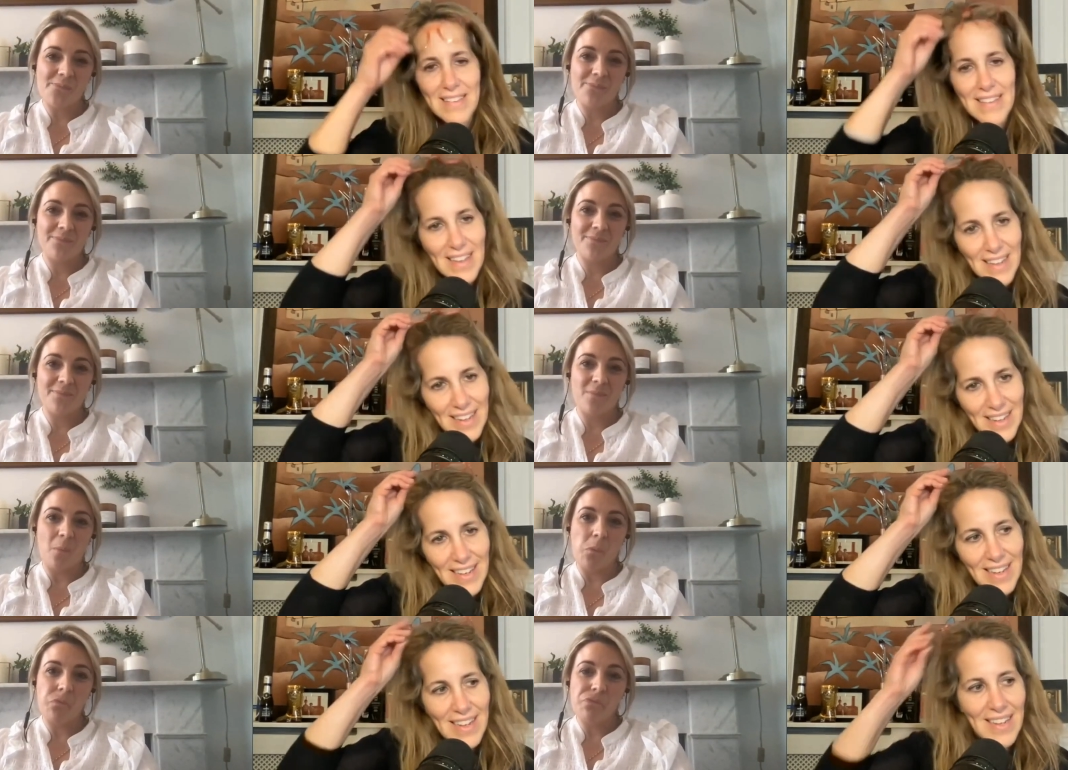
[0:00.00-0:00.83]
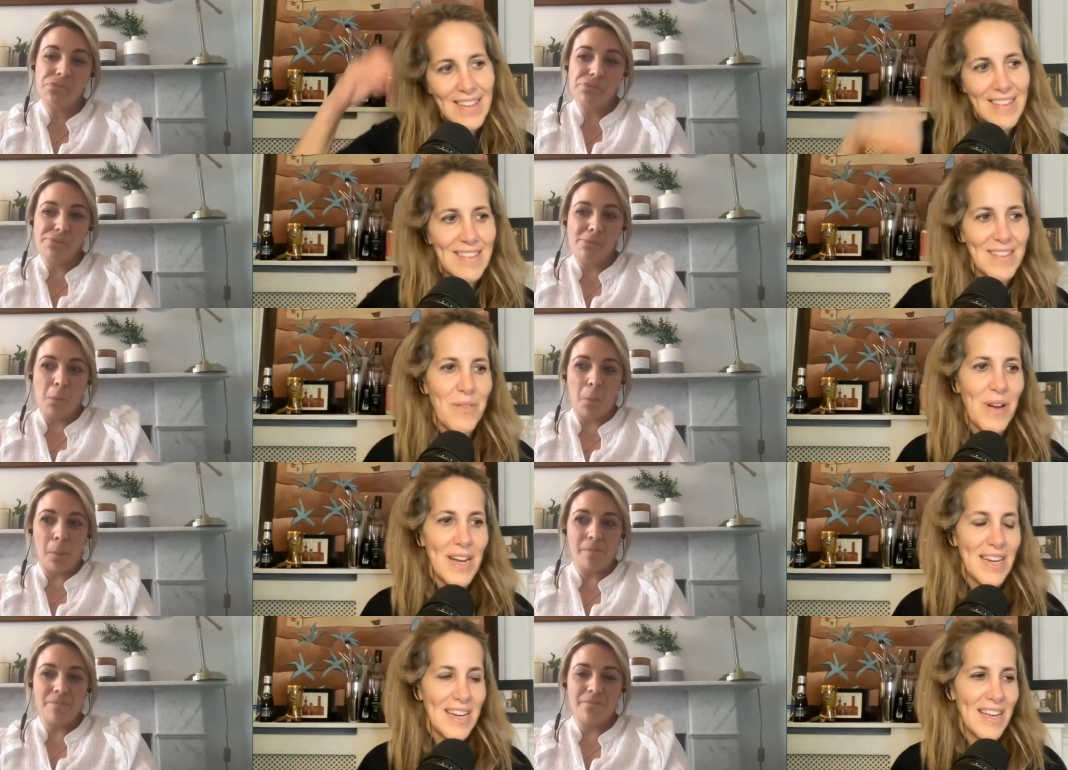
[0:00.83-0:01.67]
Speaker 1: uh, it's
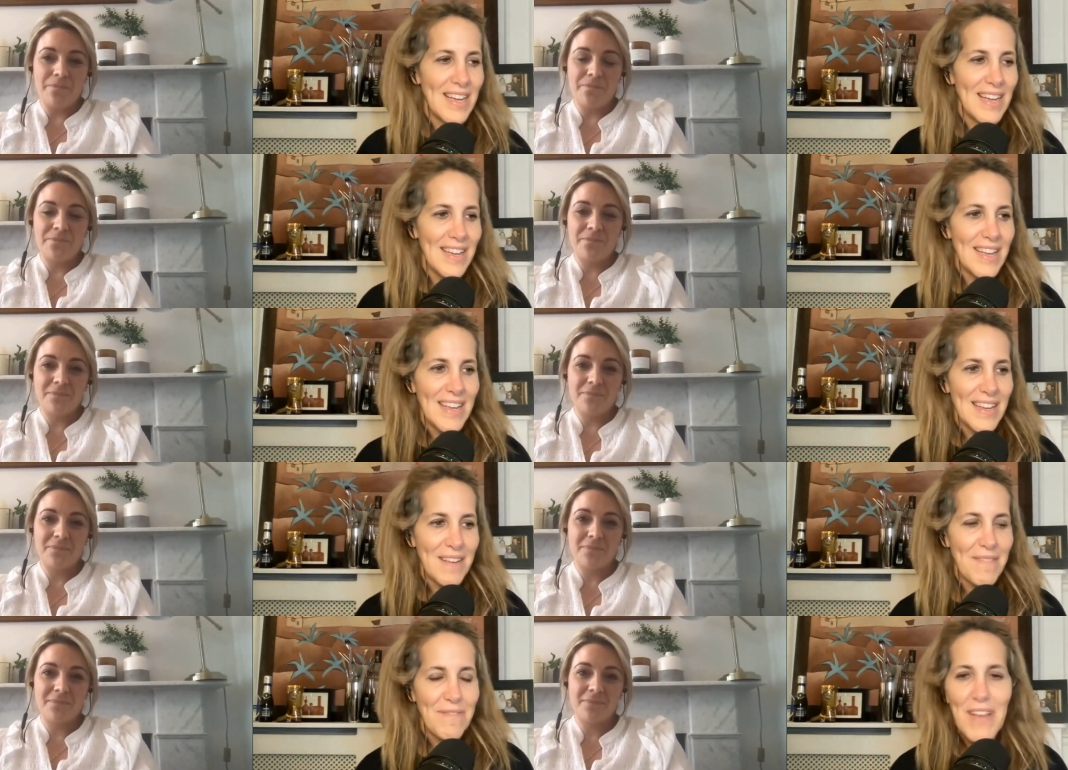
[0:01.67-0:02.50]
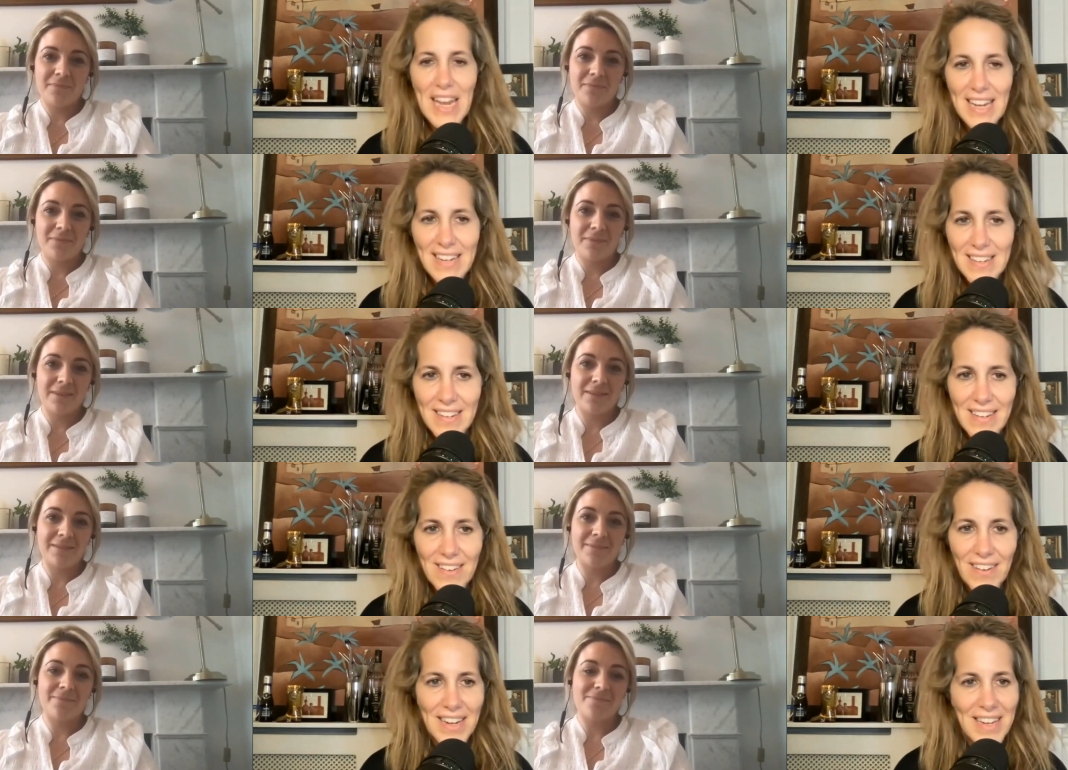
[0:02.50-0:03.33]
quite a fate
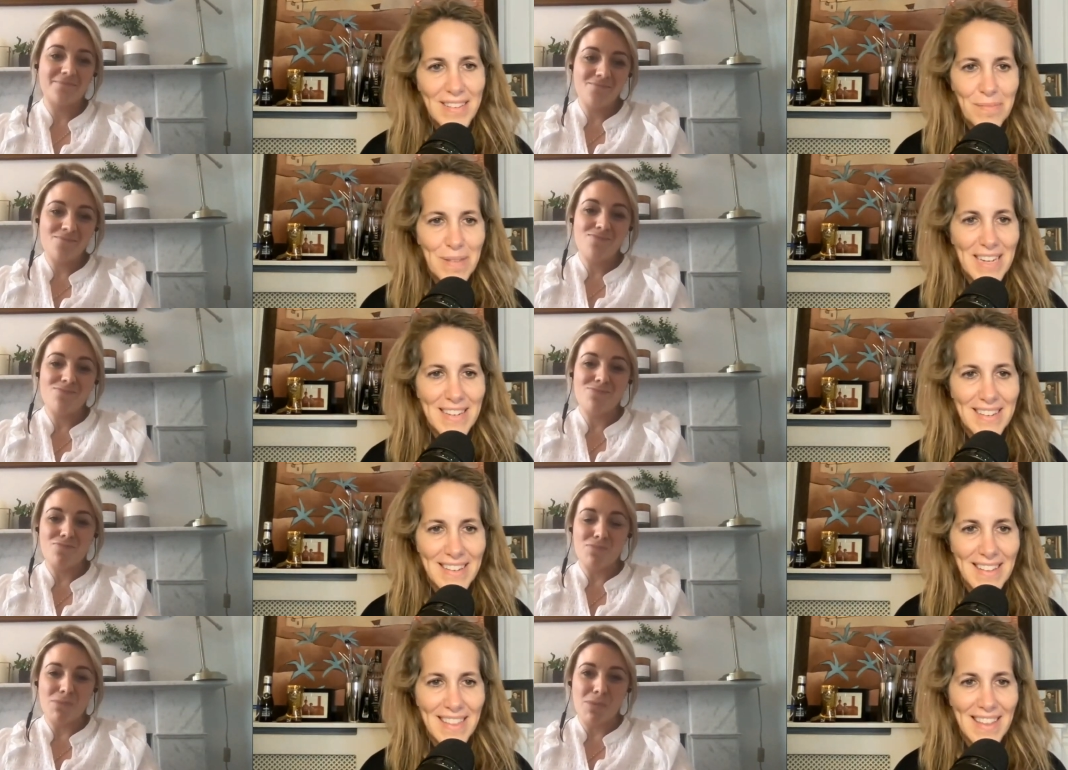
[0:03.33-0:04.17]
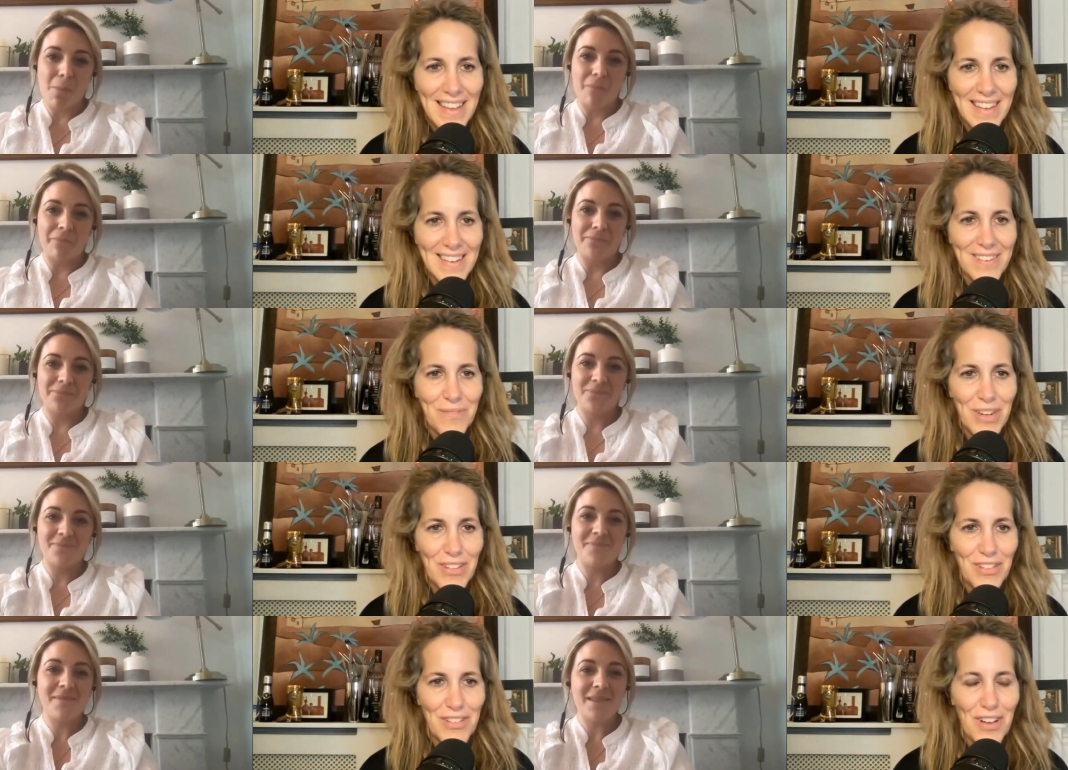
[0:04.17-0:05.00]
or kismet that we
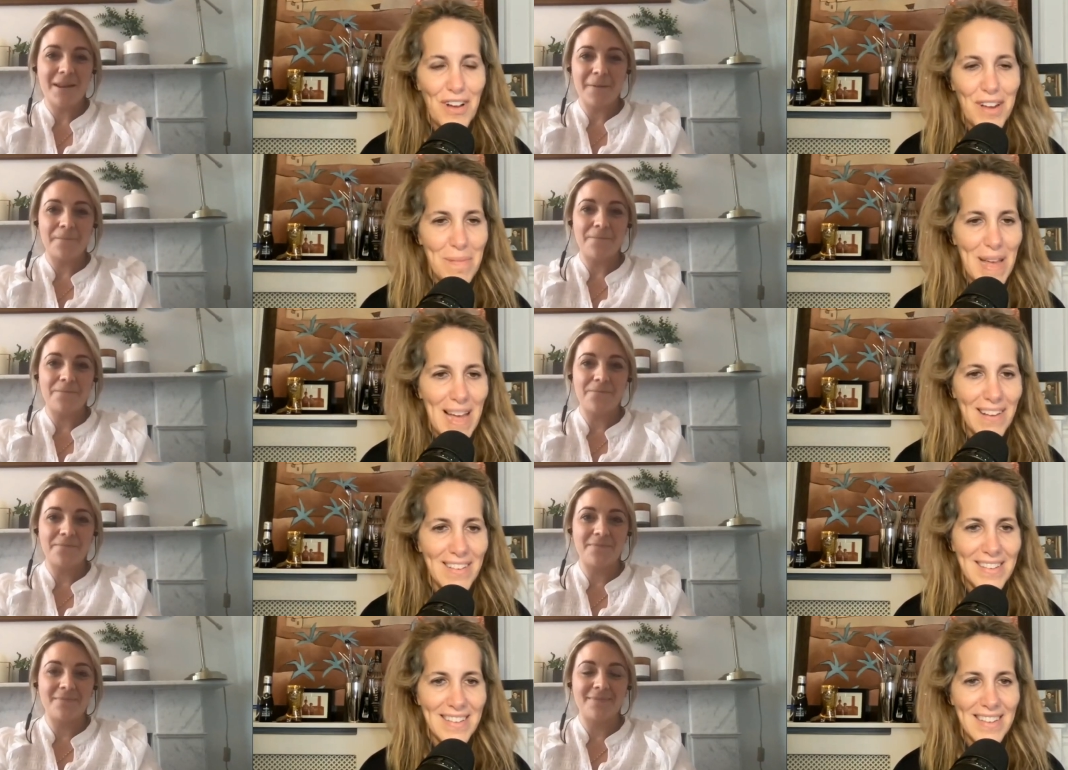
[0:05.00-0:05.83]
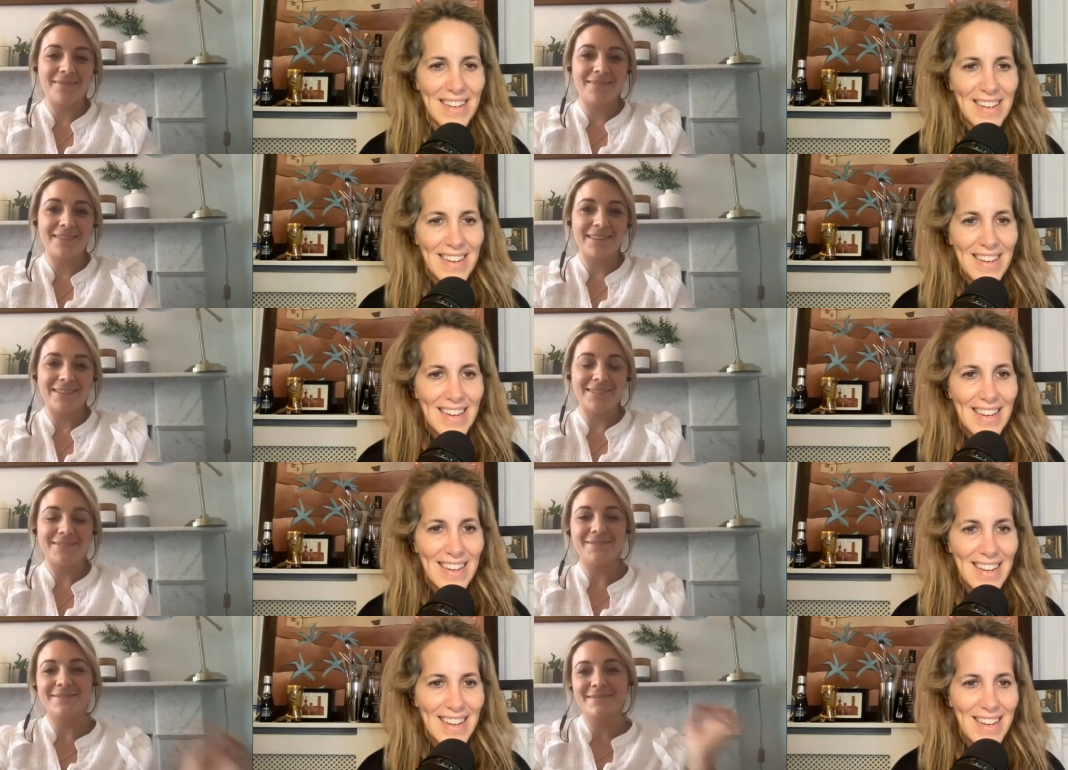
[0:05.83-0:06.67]
should talk about
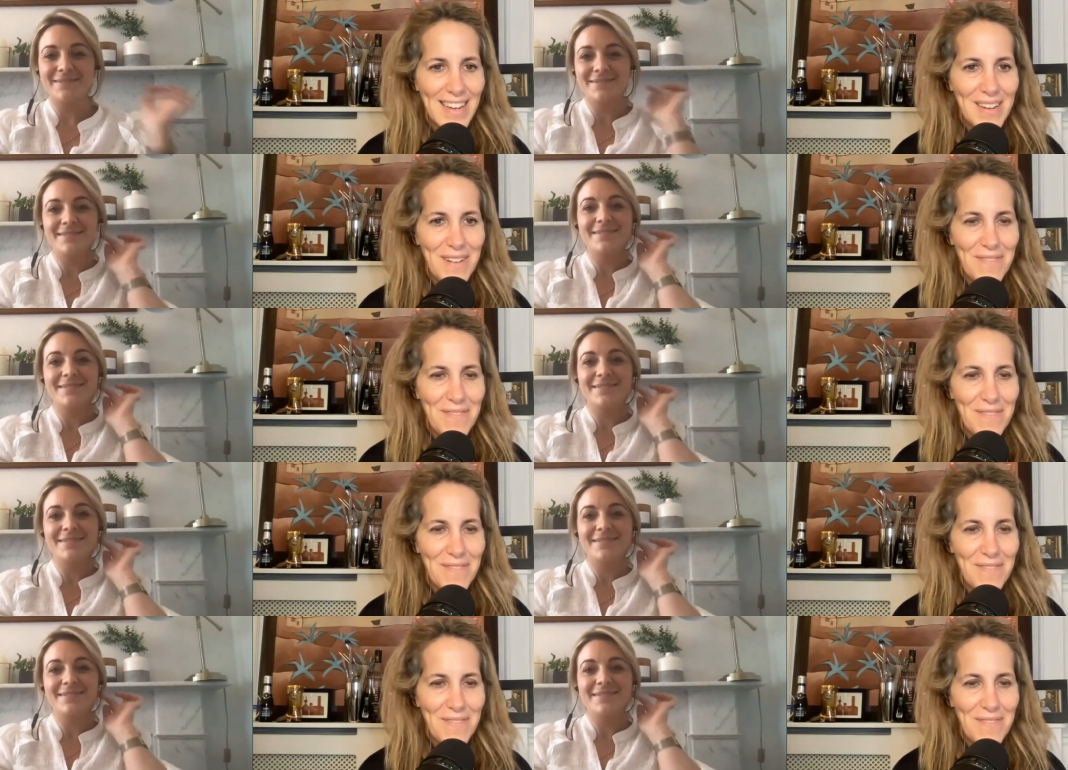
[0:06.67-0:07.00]
a, a